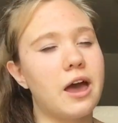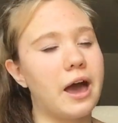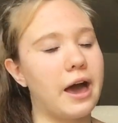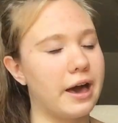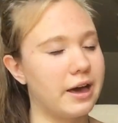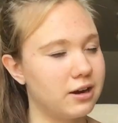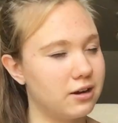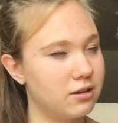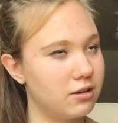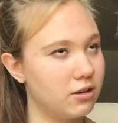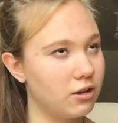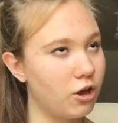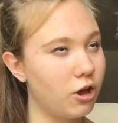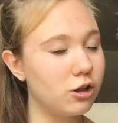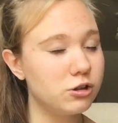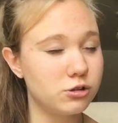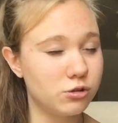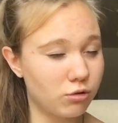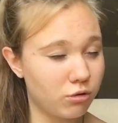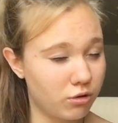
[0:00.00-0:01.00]
And
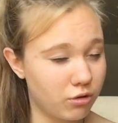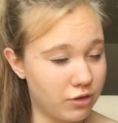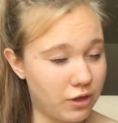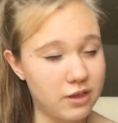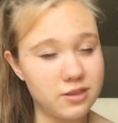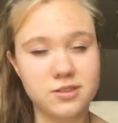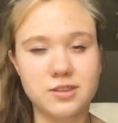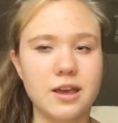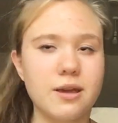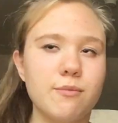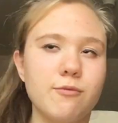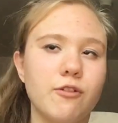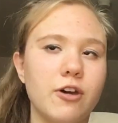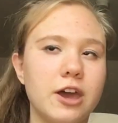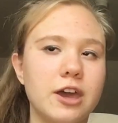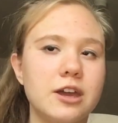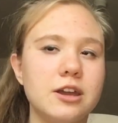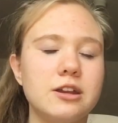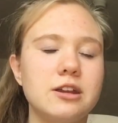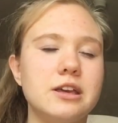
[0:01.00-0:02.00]
along that same
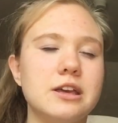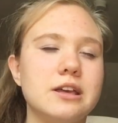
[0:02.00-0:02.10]
vein